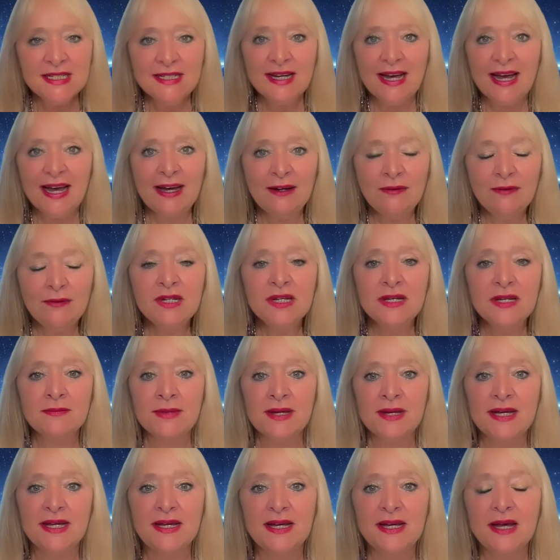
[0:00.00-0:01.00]
hounding
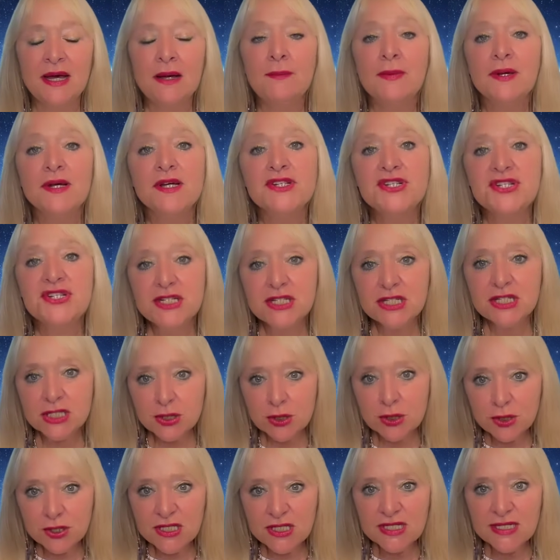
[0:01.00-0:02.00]
me? Because she
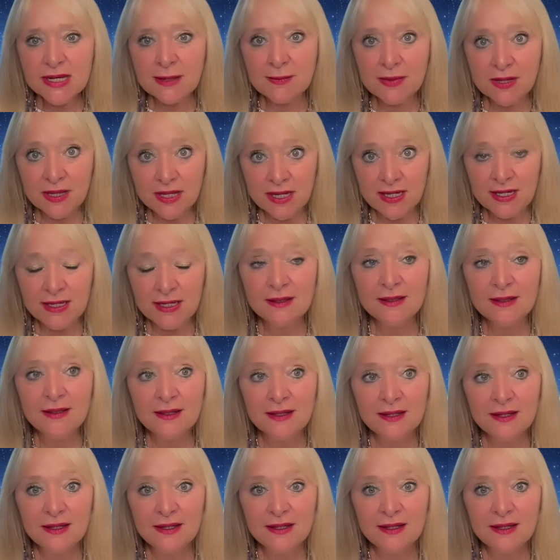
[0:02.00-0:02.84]
saw something